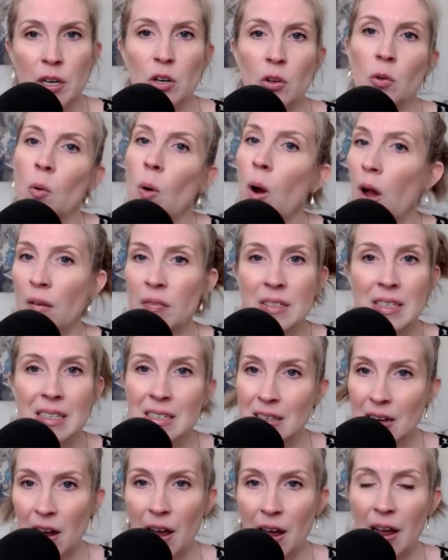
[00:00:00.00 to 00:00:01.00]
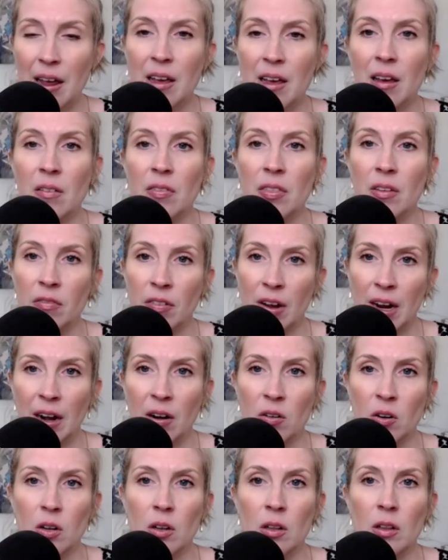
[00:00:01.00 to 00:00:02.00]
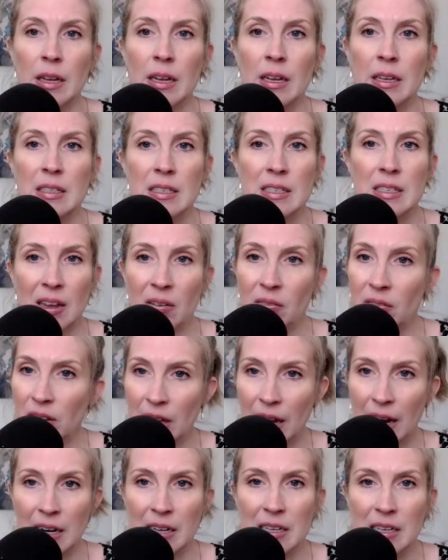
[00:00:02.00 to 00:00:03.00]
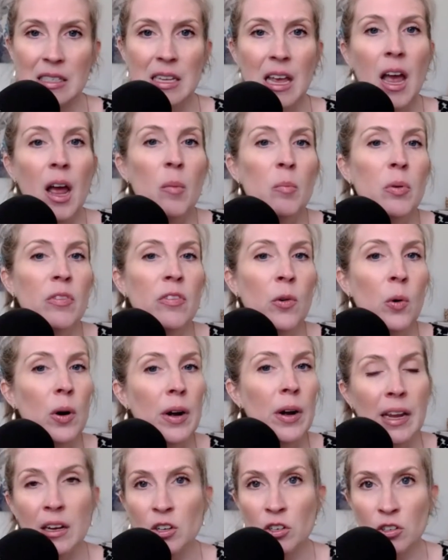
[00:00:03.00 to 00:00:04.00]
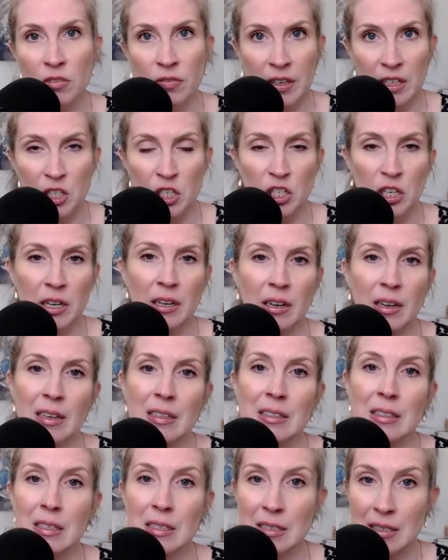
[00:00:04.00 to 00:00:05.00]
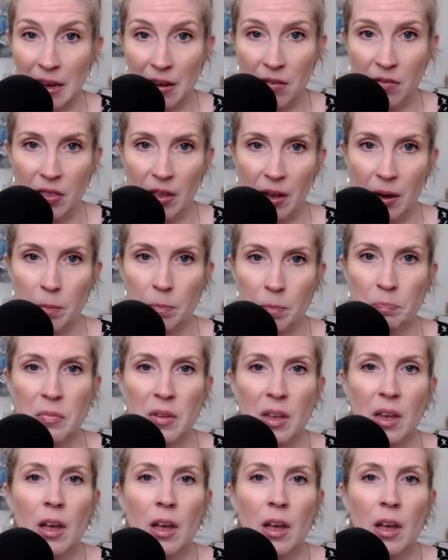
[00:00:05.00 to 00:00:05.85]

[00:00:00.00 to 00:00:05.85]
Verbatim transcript: who often die of the viral encephalitis before intervention can save them.